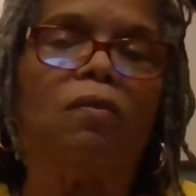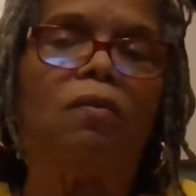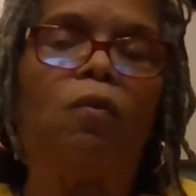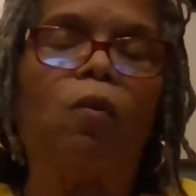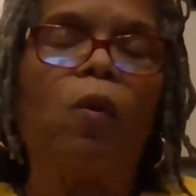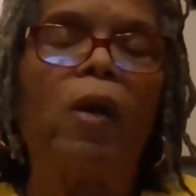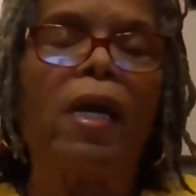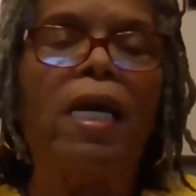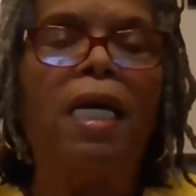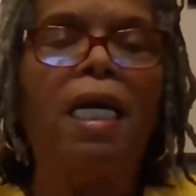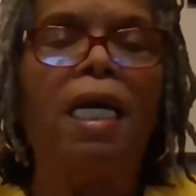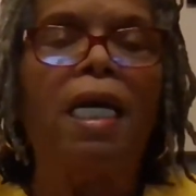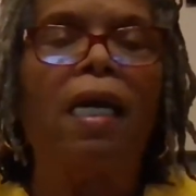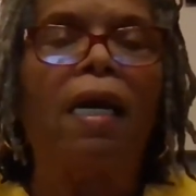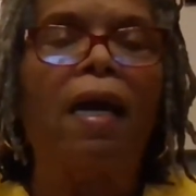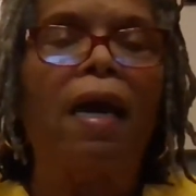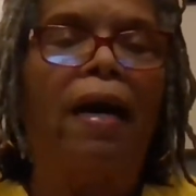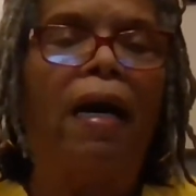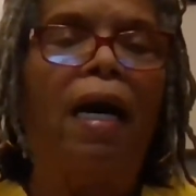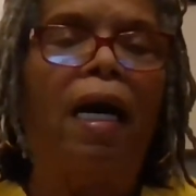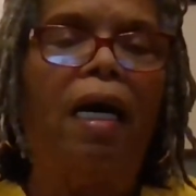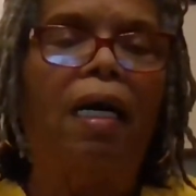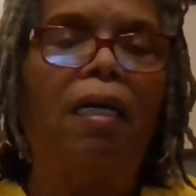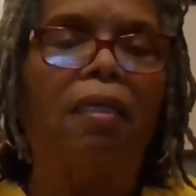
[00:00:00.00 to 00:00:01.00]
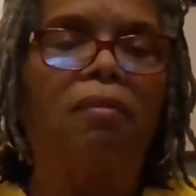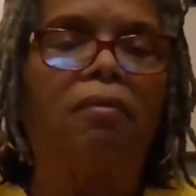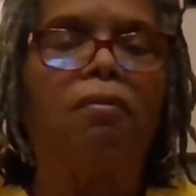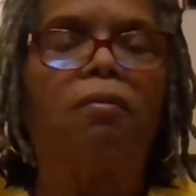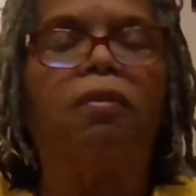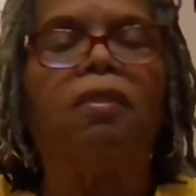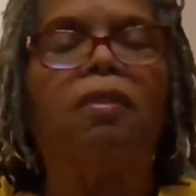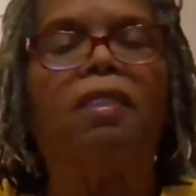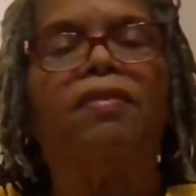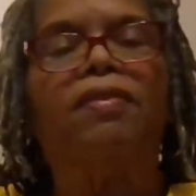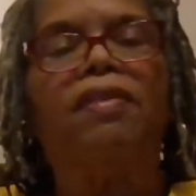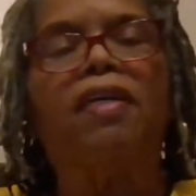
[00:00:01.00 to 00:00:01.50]
weighing out
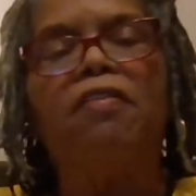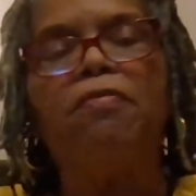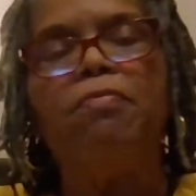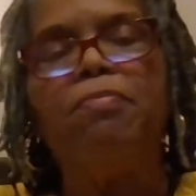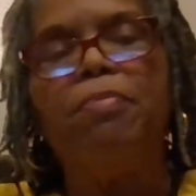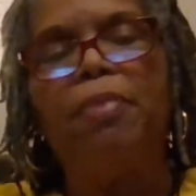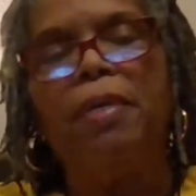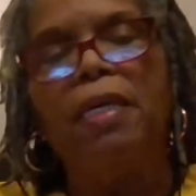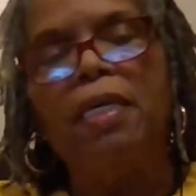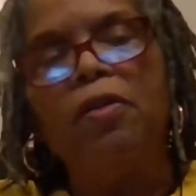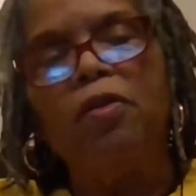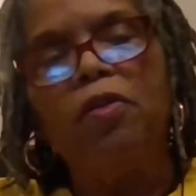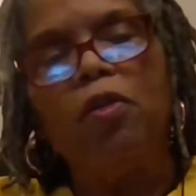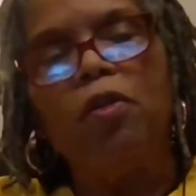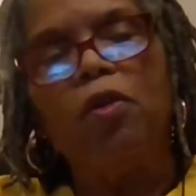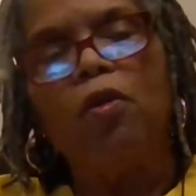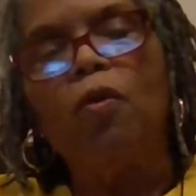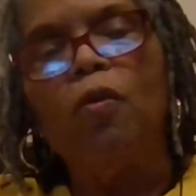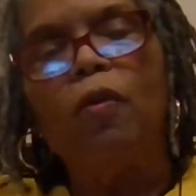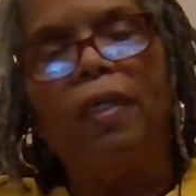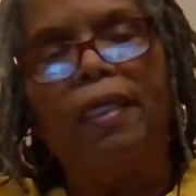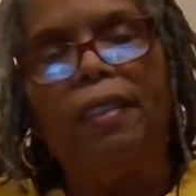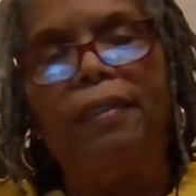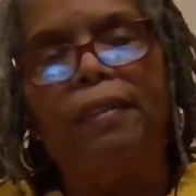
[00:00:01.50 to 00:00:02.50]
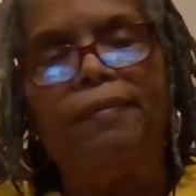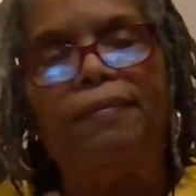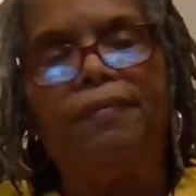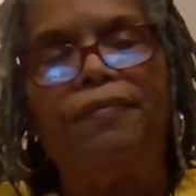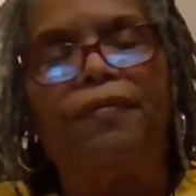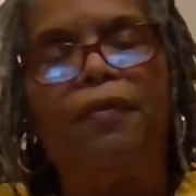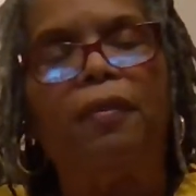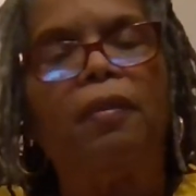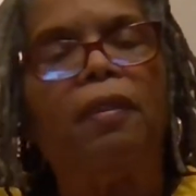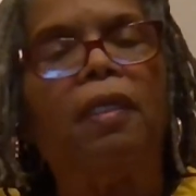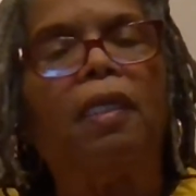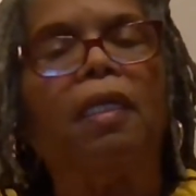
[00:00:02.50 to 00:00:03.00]
what they've been doing
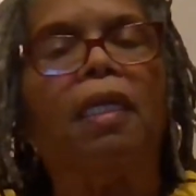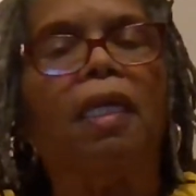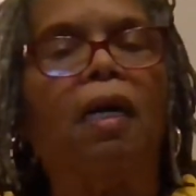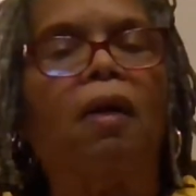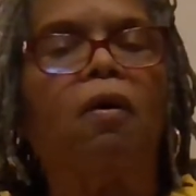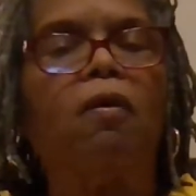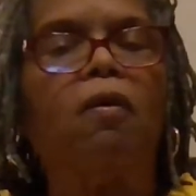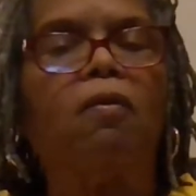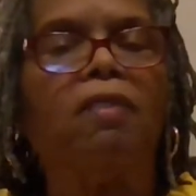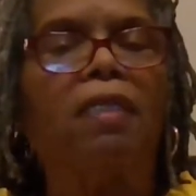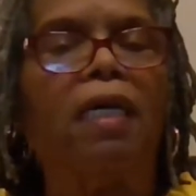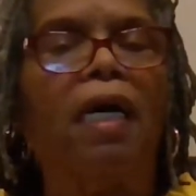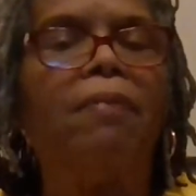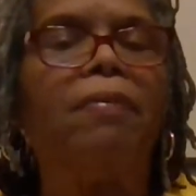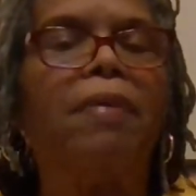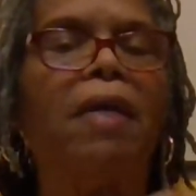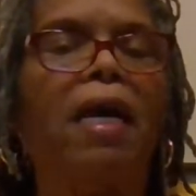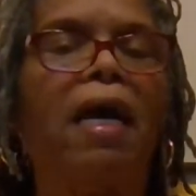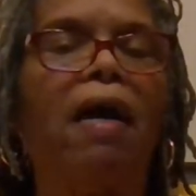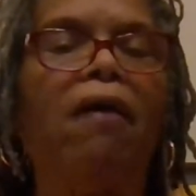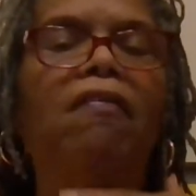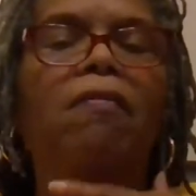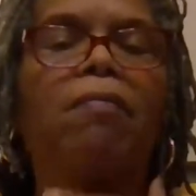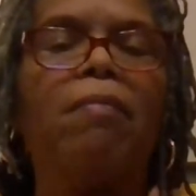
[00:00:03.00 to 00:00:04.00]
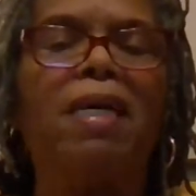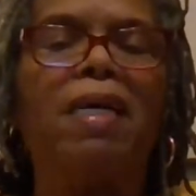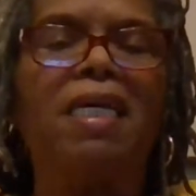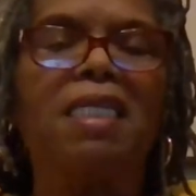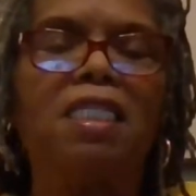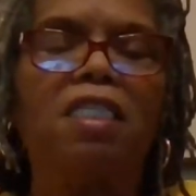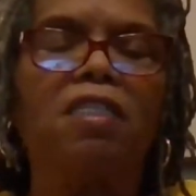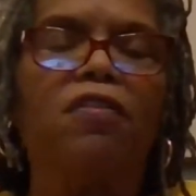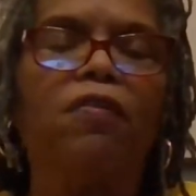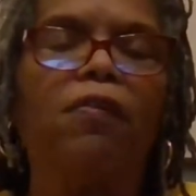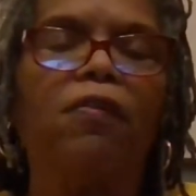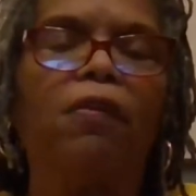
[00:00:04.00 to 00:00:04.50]
for a long time, they have a
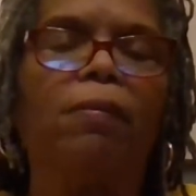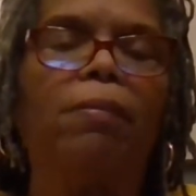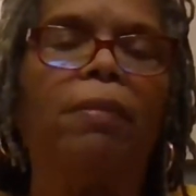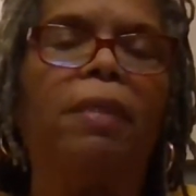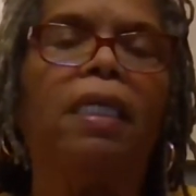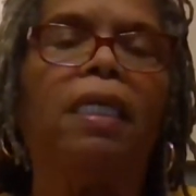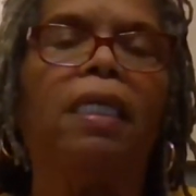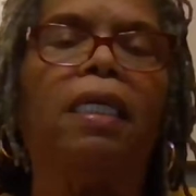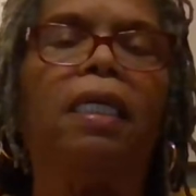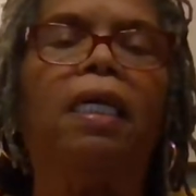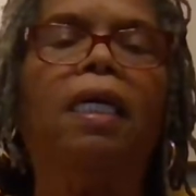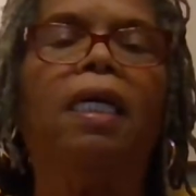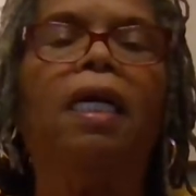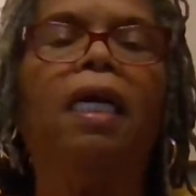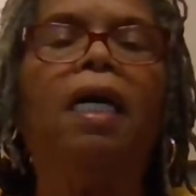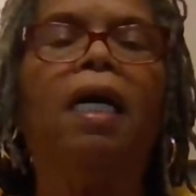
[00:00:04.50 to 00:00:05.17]
message for me